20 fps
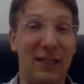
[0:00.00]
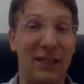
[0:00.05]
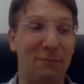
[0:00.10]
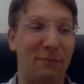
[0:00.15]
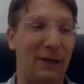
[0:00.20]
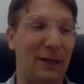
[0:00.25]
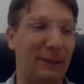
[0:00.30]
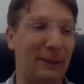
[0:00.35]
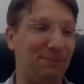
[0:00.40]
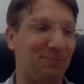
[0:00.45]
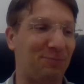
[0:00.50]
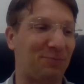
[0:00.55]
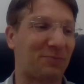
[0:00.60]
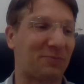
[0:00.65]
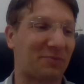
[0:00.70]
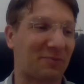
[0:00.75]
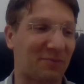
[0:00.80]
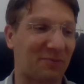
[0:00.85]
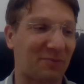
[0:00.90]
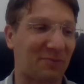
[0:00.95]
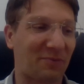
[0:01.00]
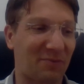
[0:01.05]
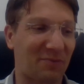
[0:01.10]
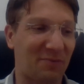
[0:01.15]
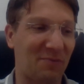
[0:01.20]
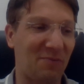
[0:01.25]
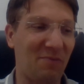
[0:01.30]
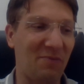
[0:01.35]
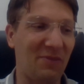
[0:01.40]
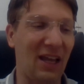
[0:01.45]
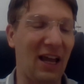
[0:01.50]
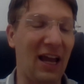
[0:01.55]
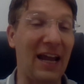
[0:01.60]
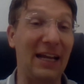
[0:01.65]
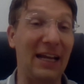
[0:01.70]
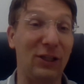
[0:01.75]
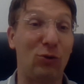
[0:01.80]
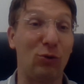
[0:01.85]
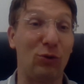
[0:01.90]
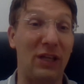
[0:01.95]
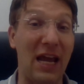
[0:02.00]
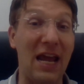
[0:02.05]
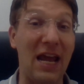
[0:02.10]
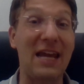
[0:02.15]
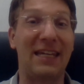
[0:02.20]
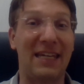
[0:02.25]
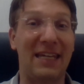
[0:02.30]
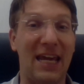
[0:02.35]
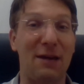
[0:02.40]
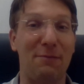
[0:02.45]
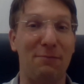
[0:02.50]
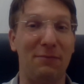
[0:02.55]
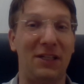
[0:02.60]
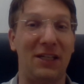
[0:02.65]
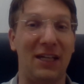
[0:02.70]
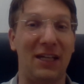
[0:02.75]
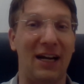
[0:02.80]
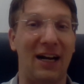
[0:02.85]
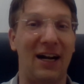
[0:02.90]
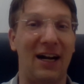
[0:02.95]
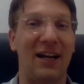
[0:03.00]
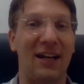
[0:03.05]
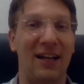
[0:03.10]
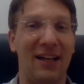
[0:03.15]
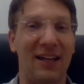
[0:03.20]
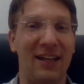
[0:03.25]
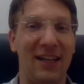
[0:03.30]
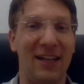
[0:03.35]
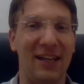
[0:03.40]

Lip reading: him, and today he came here,